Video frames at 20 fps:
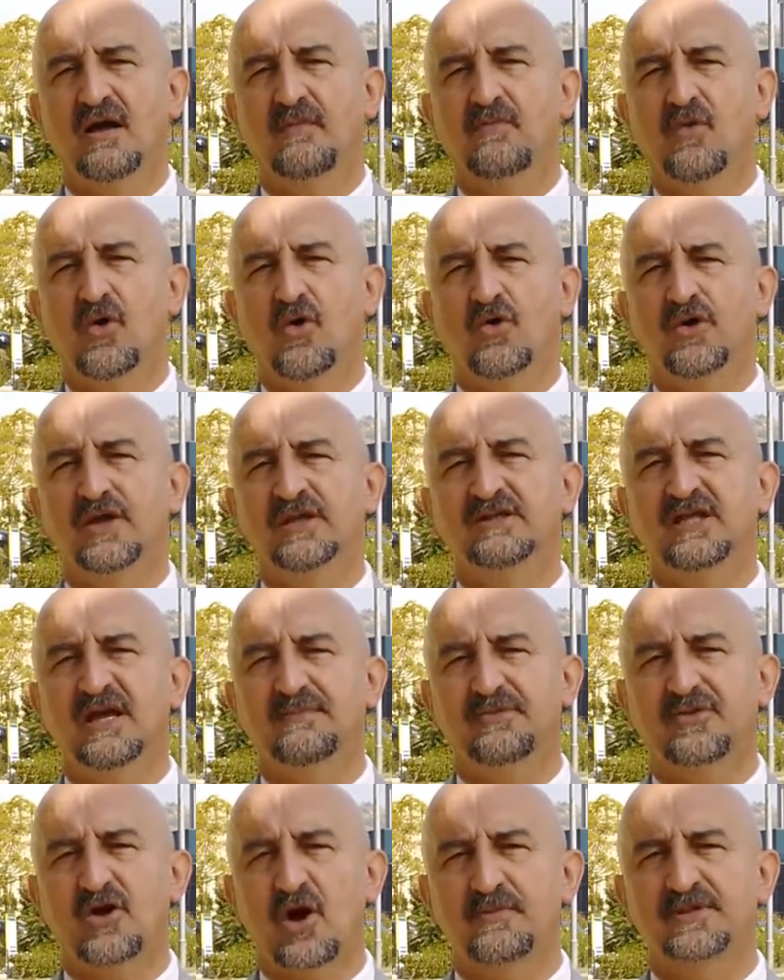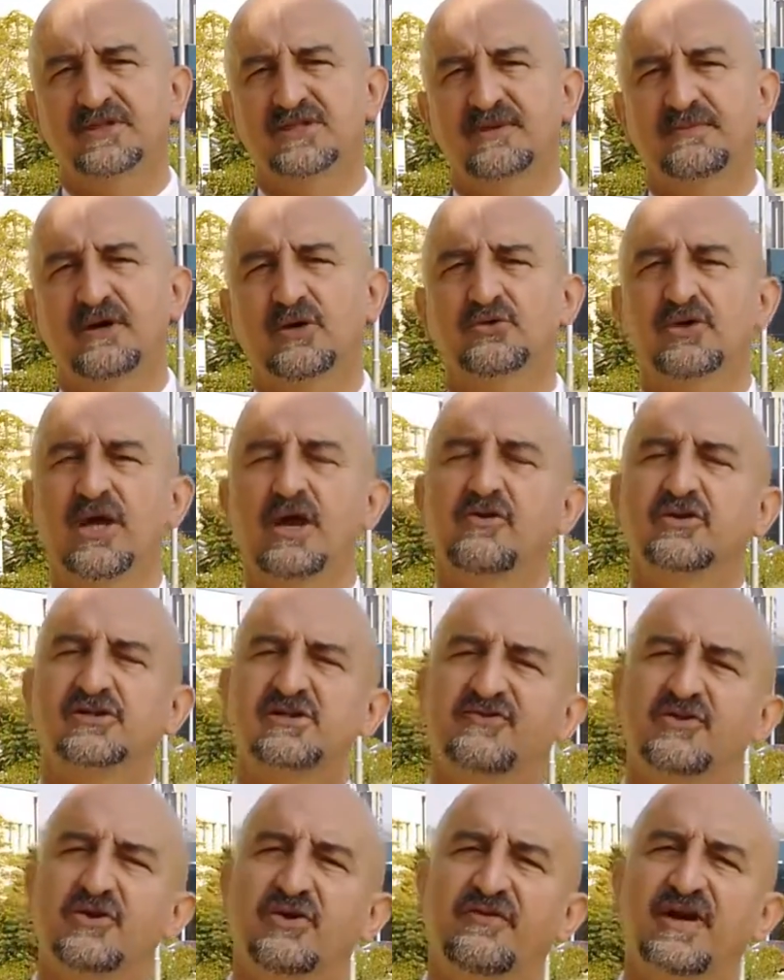more in-depth comments about the areas
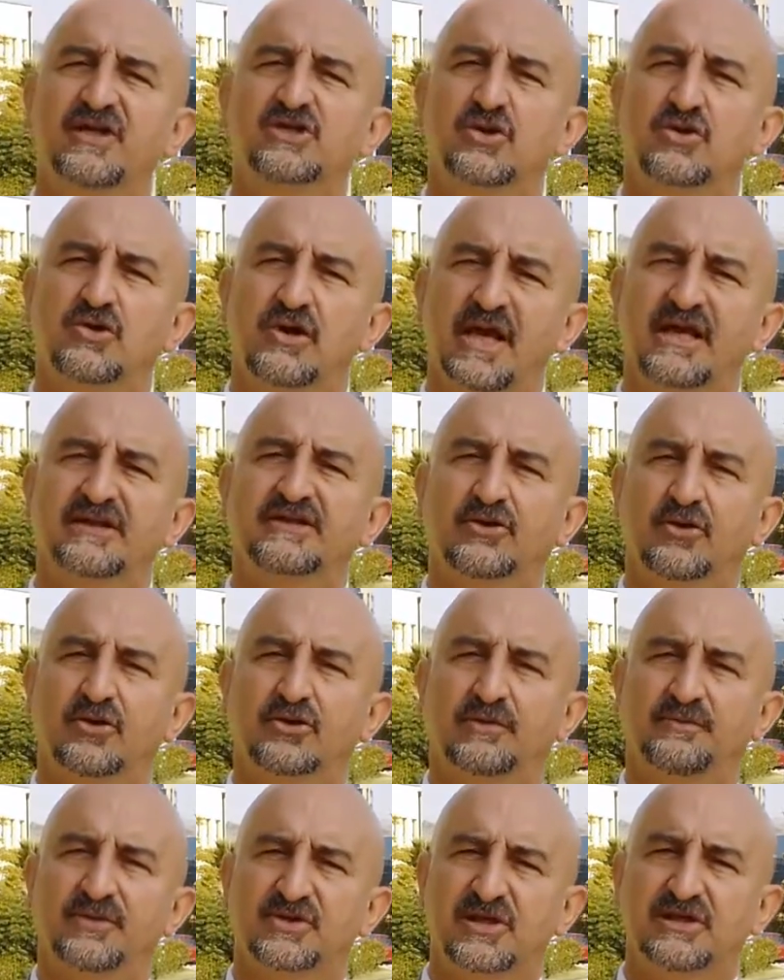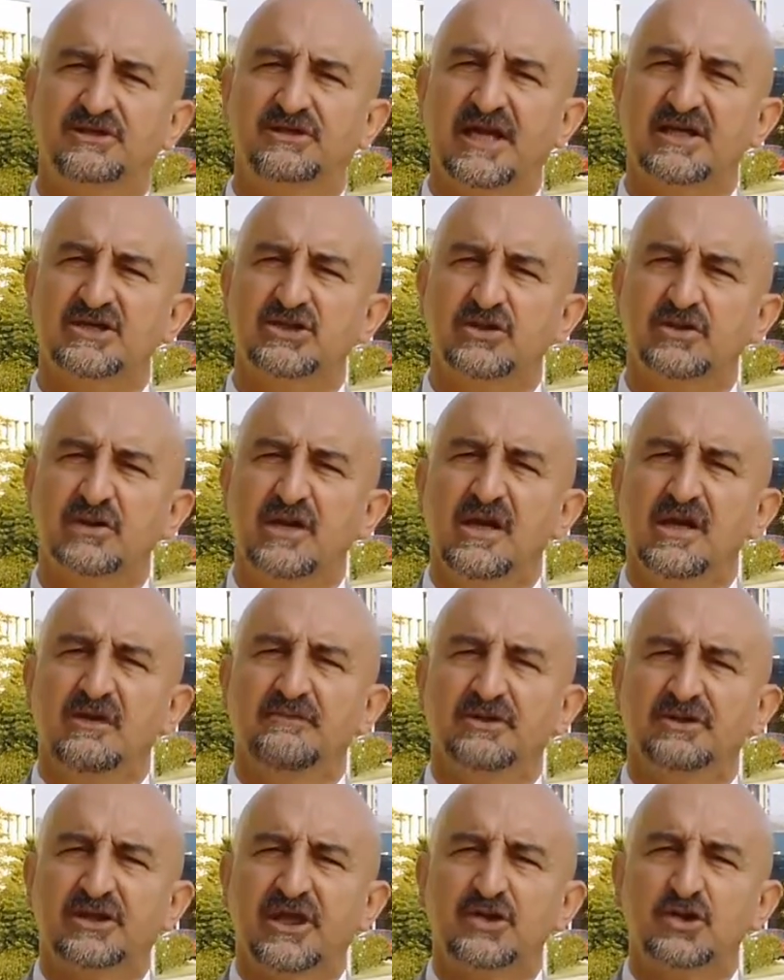of innovation later on the presentation,
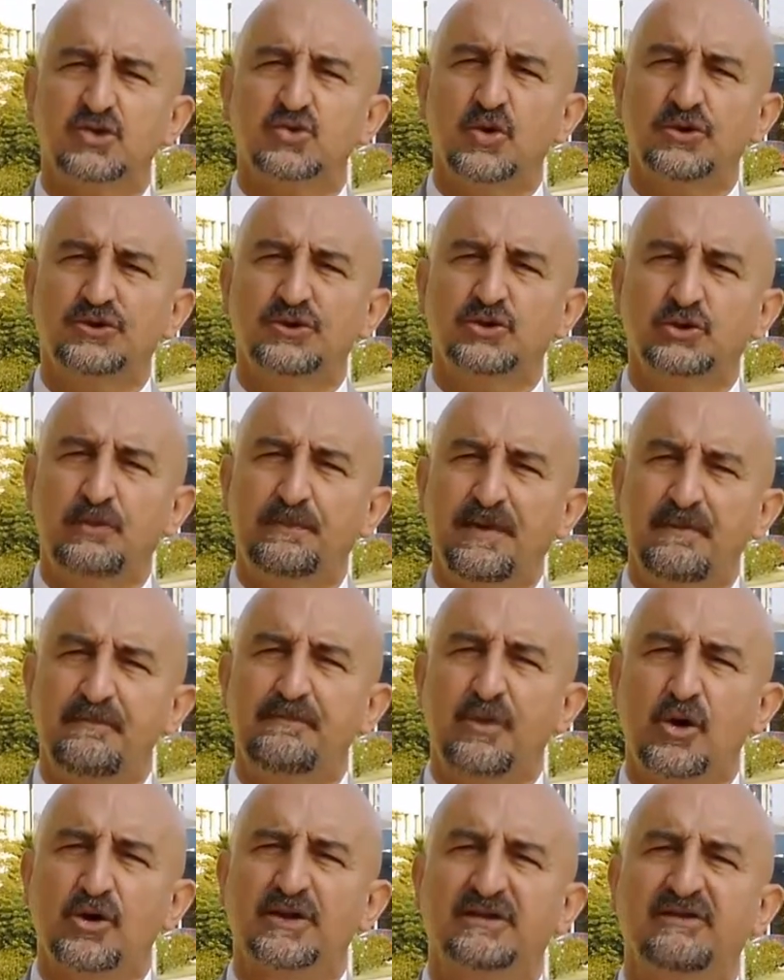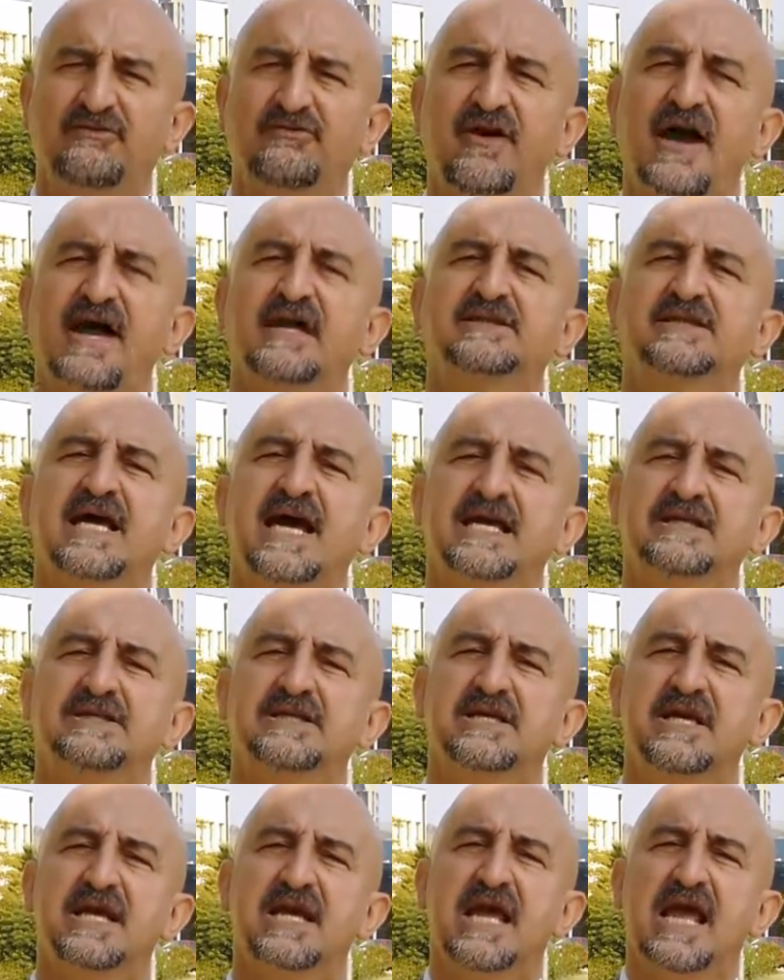but I just wanted to pinpoint the fact
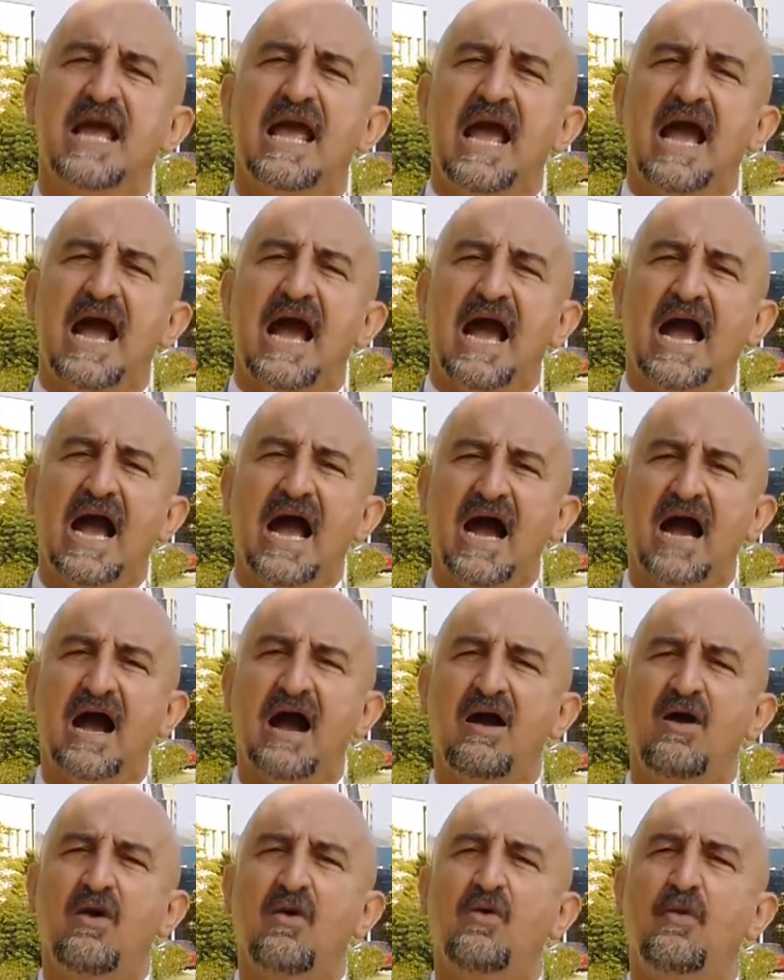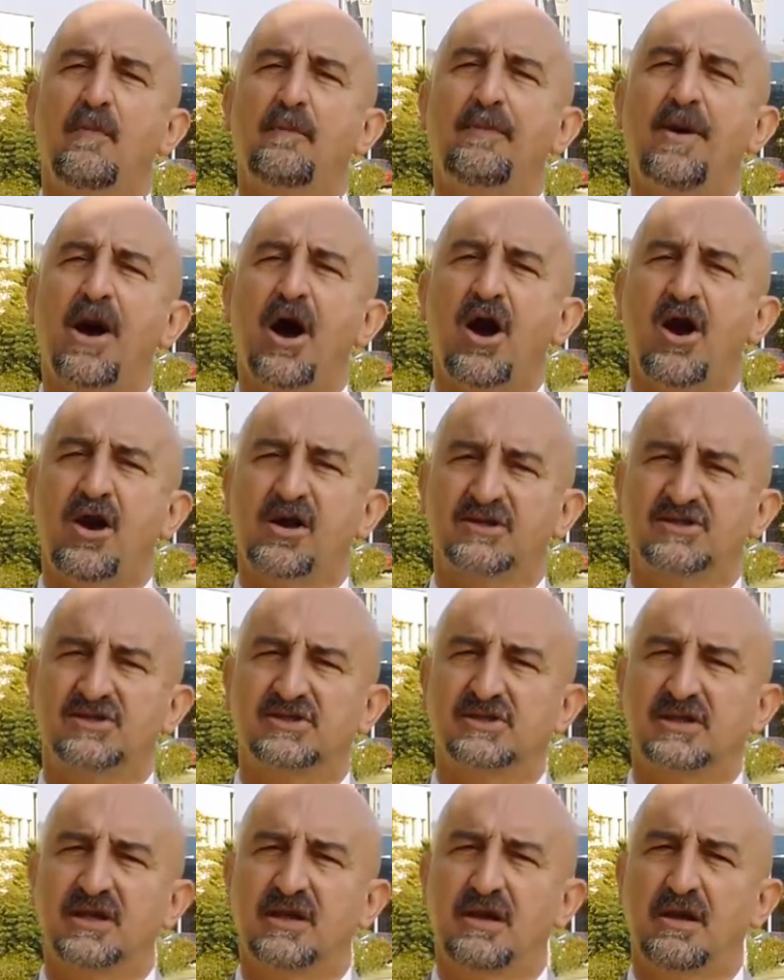that how
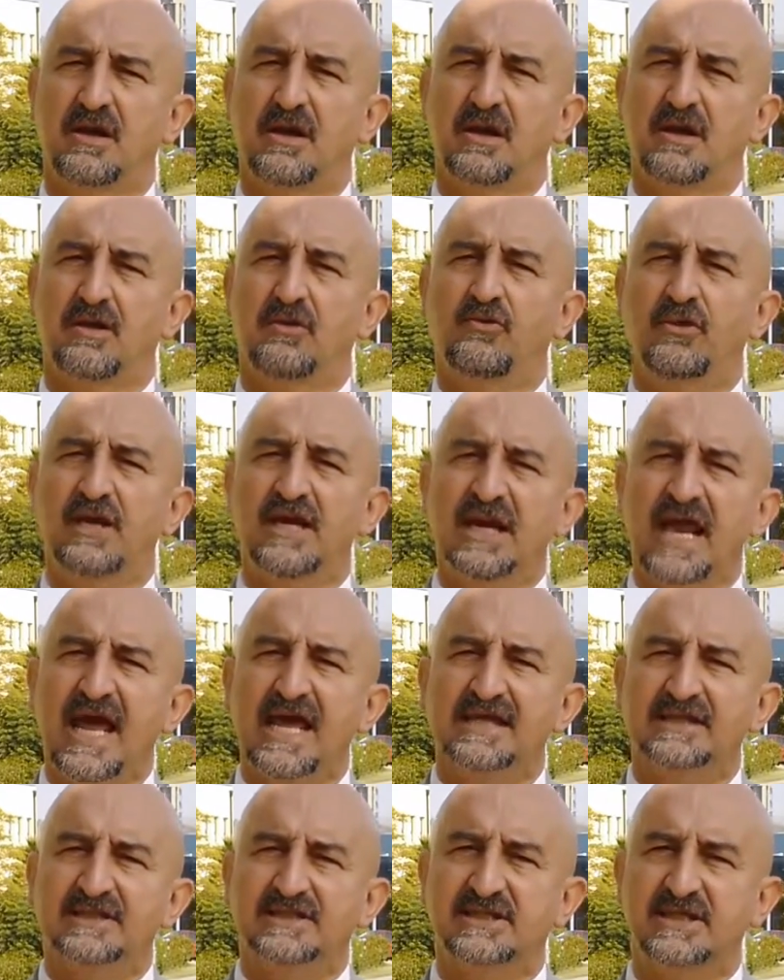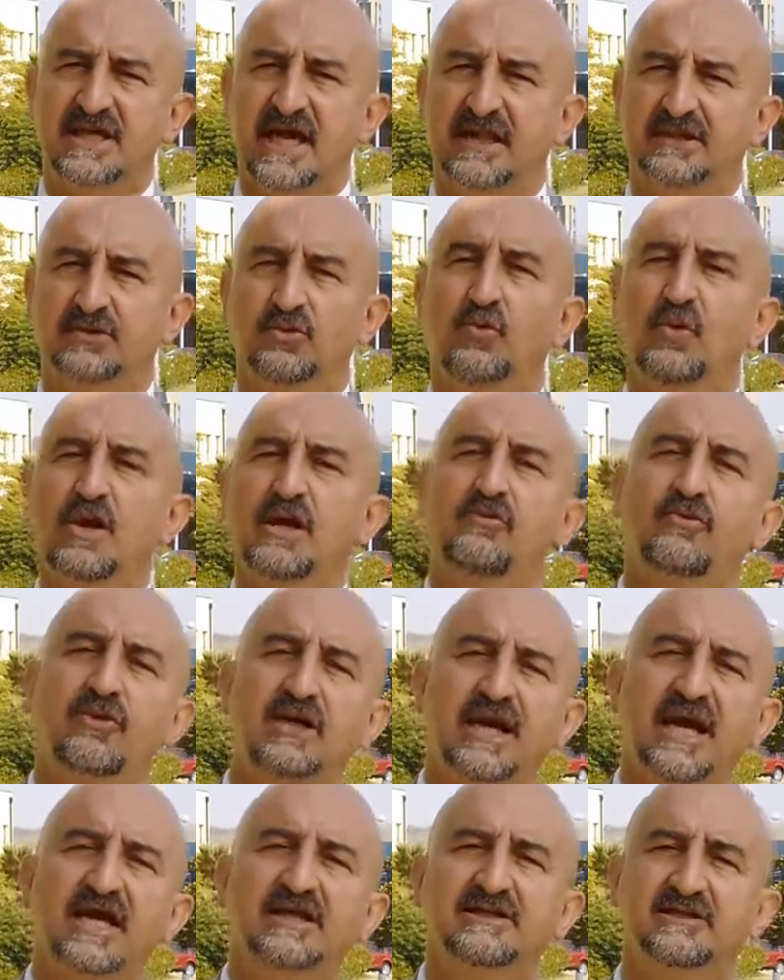parks relate and will
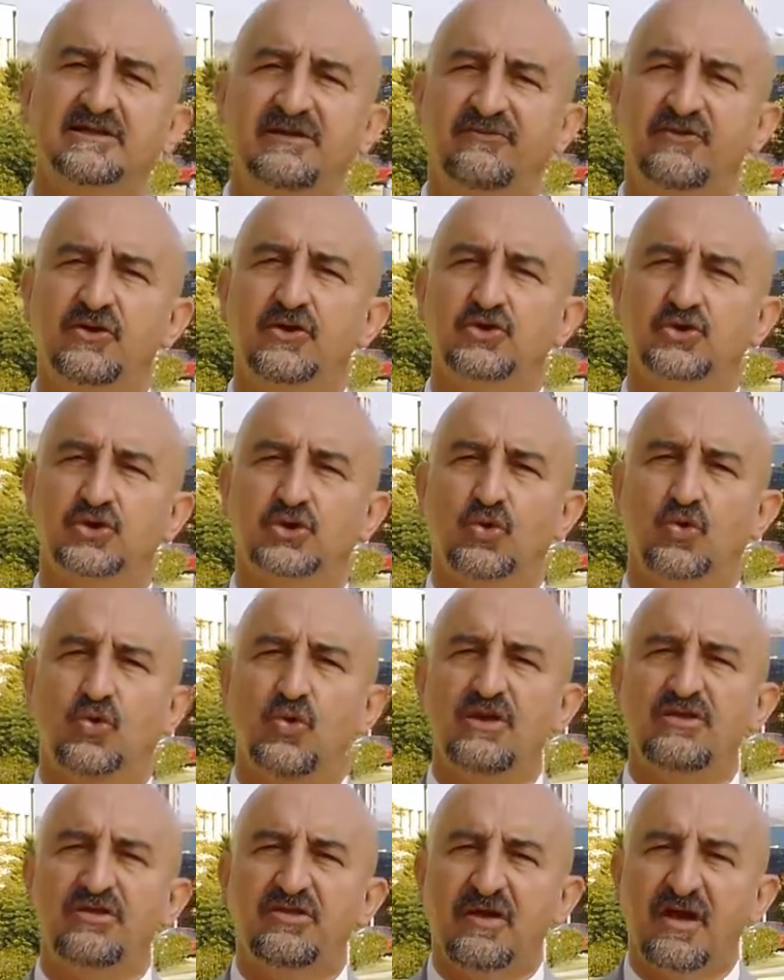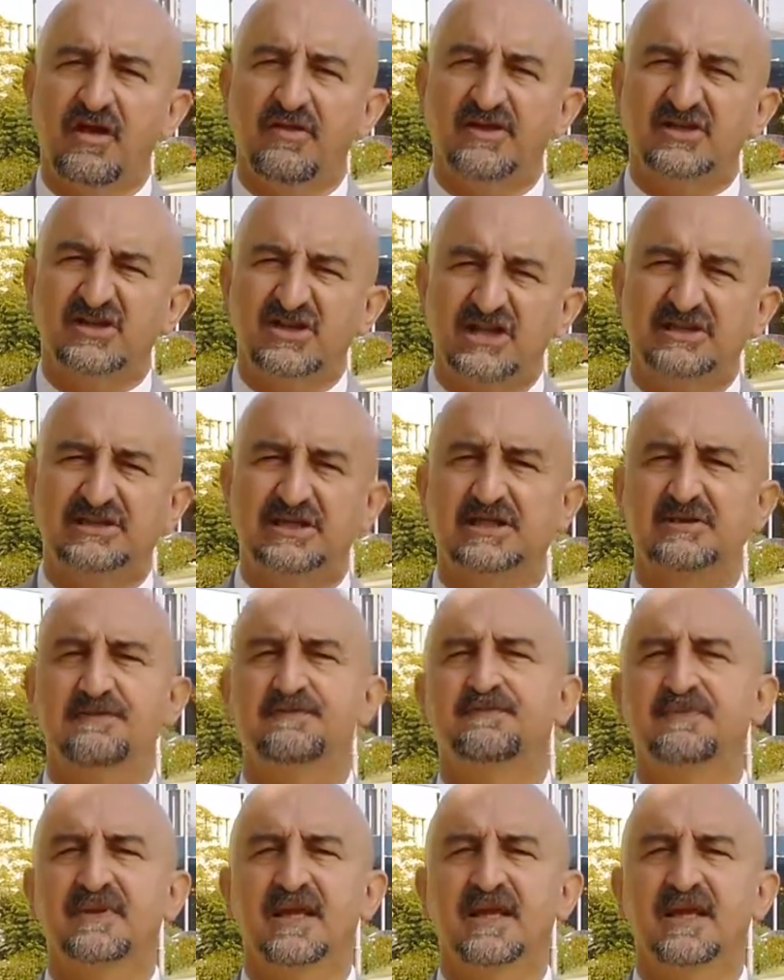relate in the future with the city